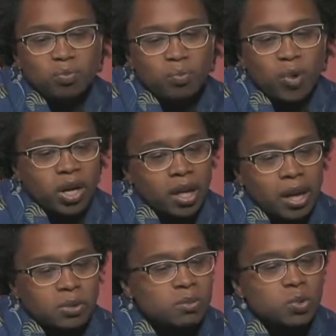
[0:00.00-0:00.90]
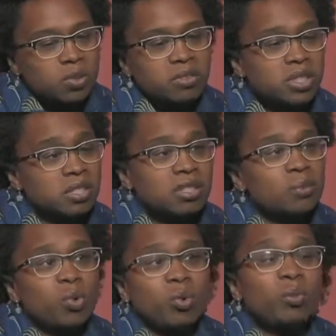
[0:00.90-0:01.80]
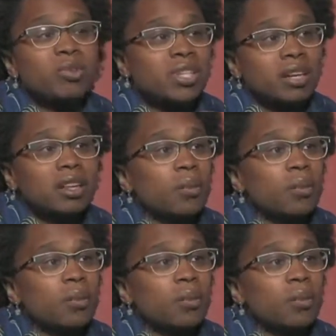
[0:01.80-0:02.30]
working out some sort of system where we're pretending